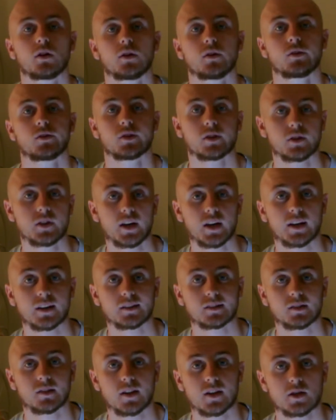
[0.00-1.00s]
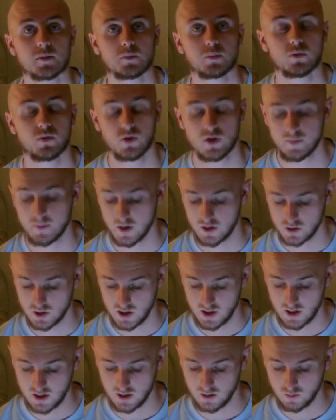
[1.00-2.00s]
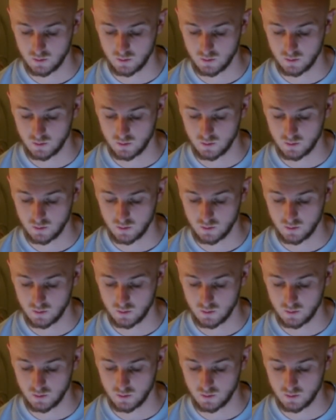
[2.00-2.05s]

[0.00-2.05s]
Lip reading: So yeah, so that's pretty much it.